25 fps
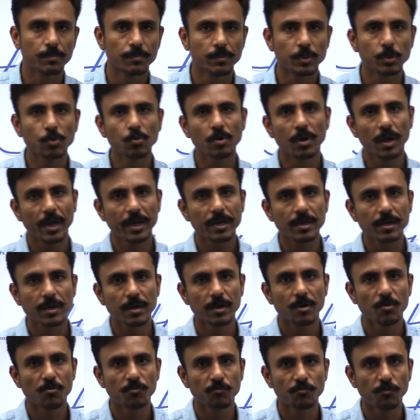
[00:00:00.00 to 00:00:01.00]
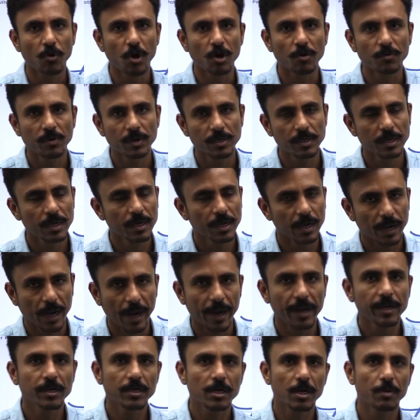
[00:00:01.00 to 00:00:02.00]
do like, forward
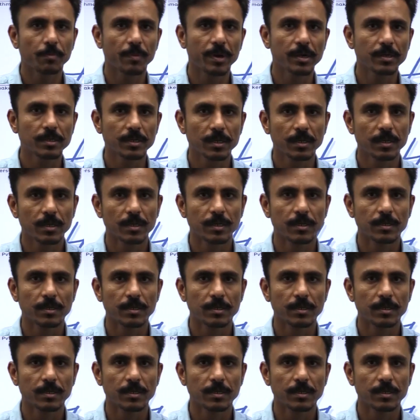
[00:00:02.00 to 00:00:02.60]
and comment.